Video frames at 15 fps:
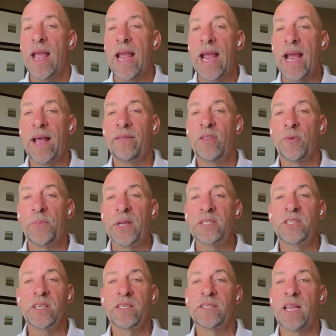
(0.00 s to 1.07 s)
And their
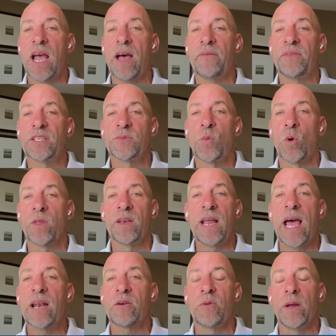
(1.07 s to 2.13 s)
pitching staff is more than
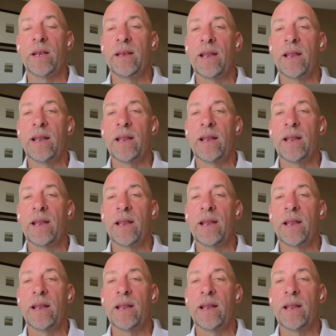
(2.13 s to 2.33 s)
adequate.